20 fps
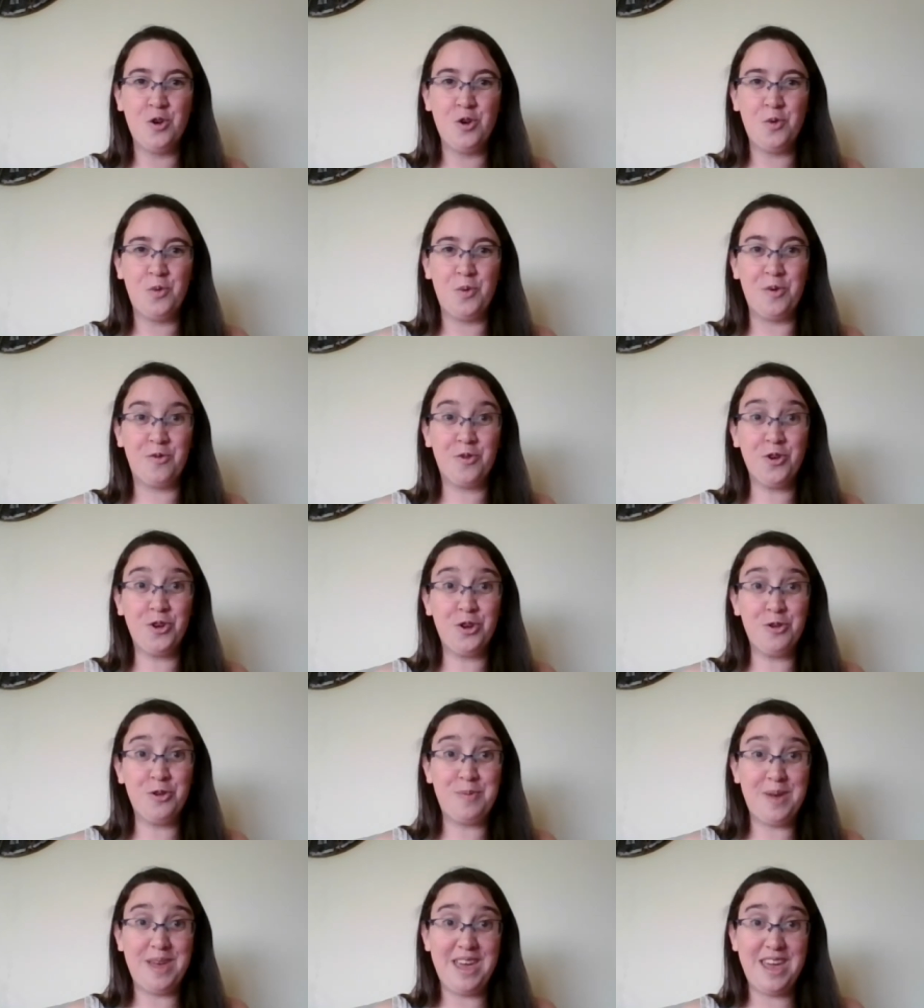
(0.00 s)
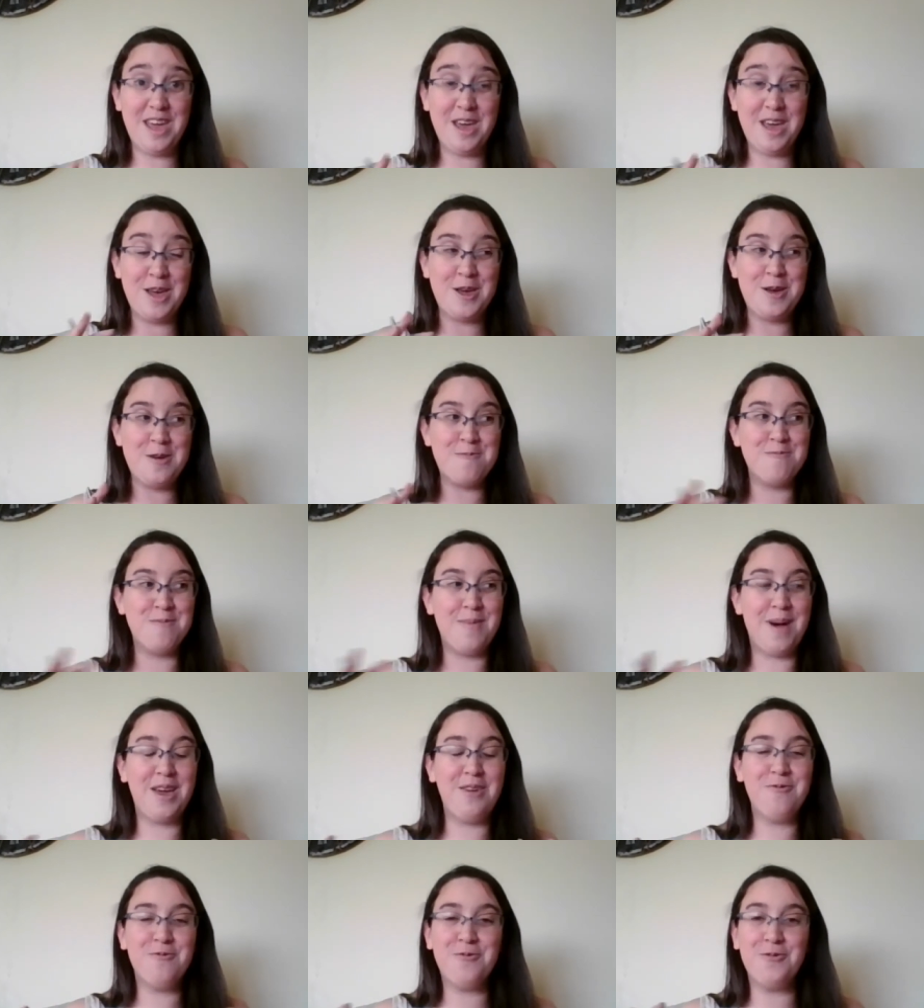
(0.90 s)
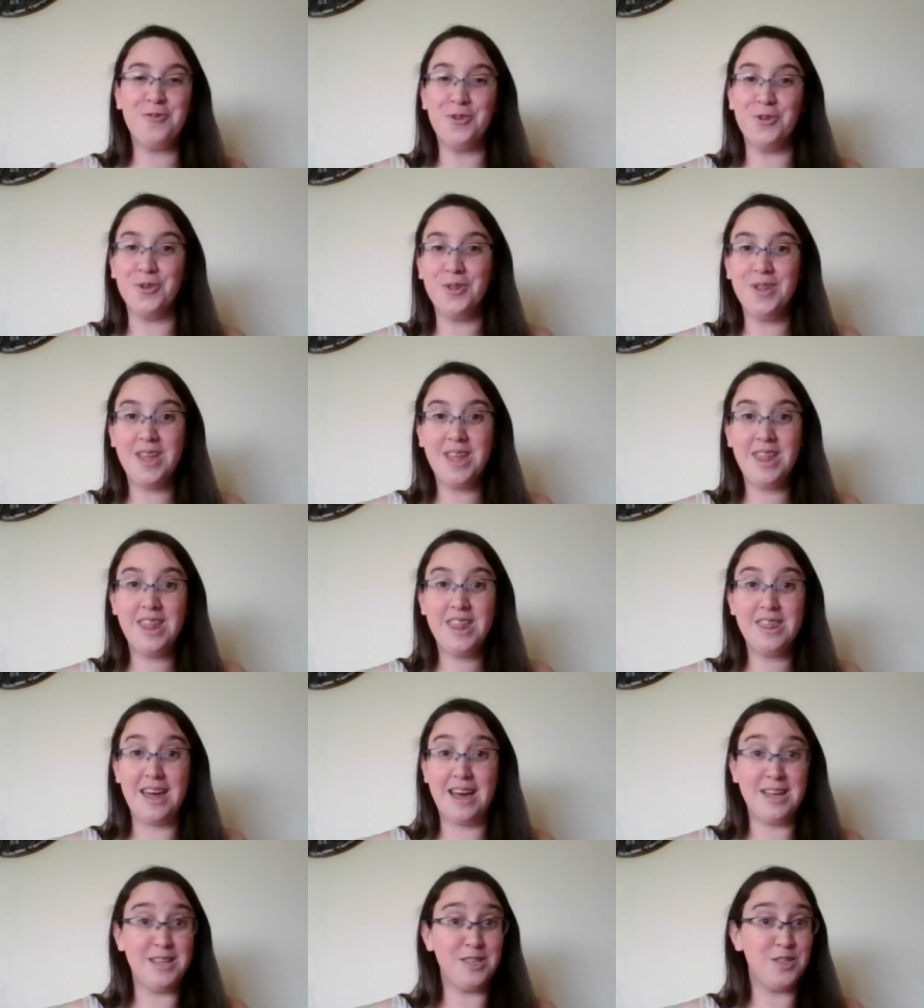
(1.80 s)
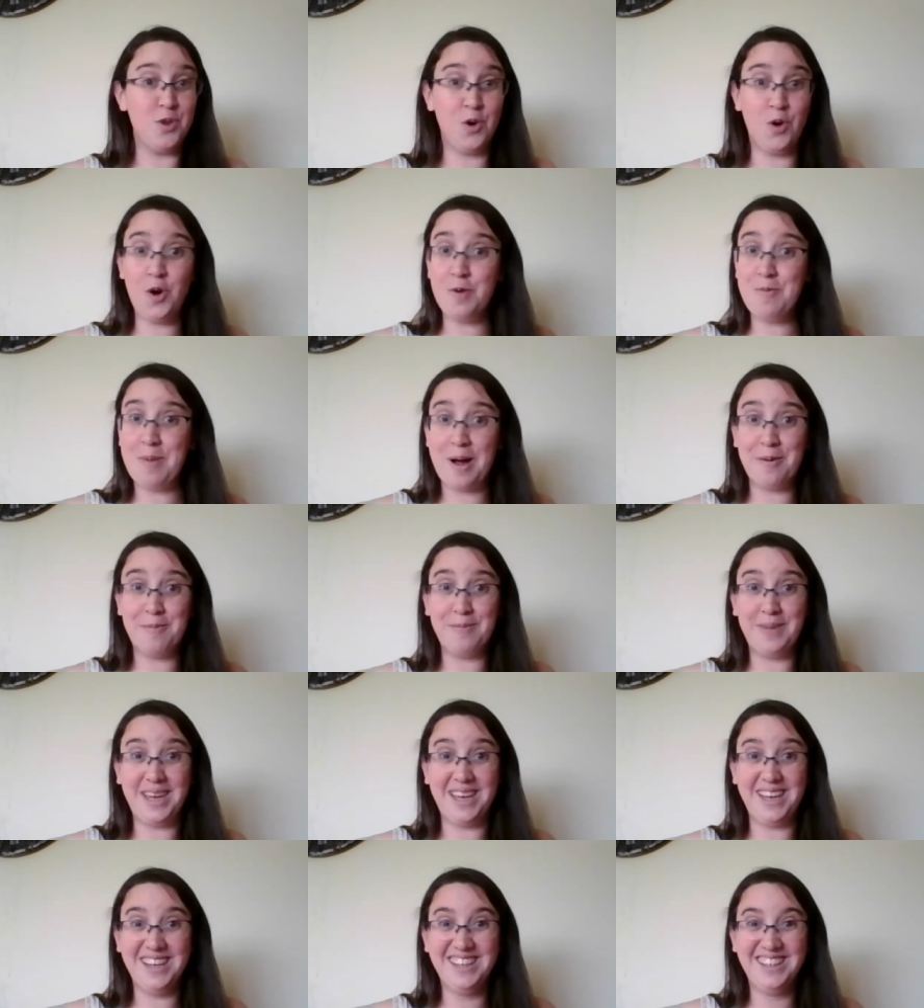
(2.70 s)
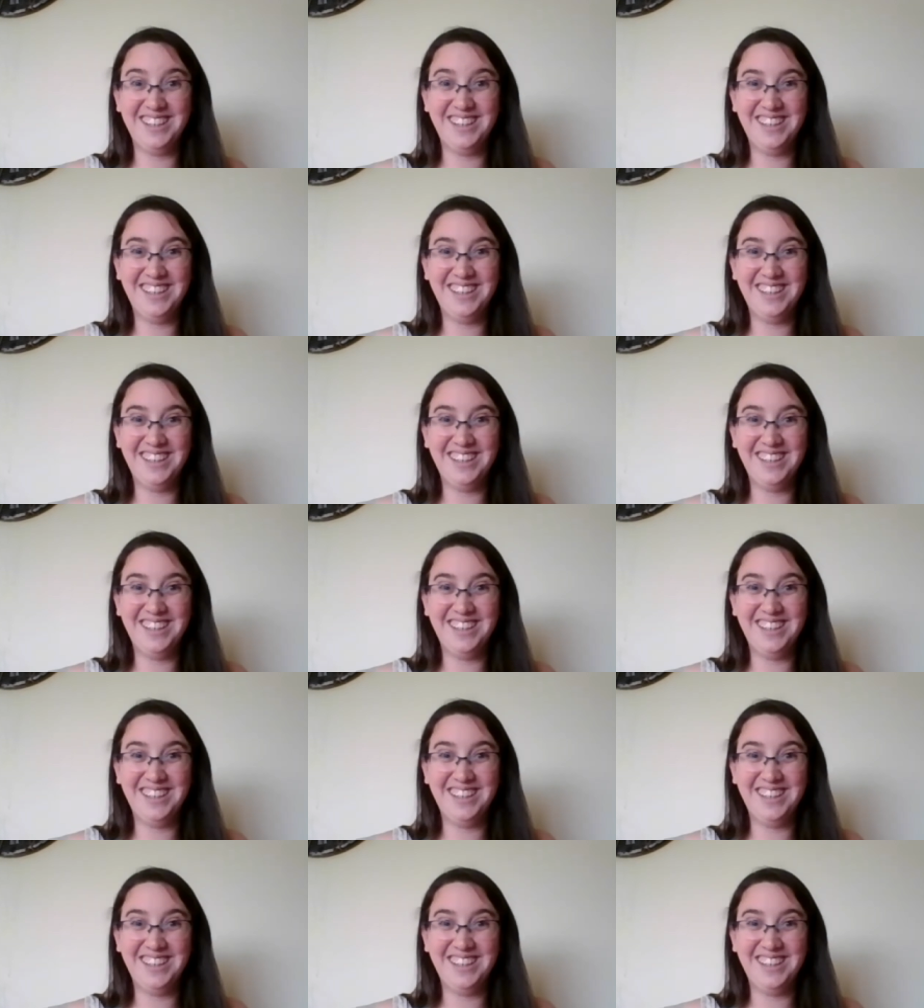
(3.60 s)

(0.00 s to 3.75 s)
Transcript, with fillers: we've got to be mindful that it's not about me.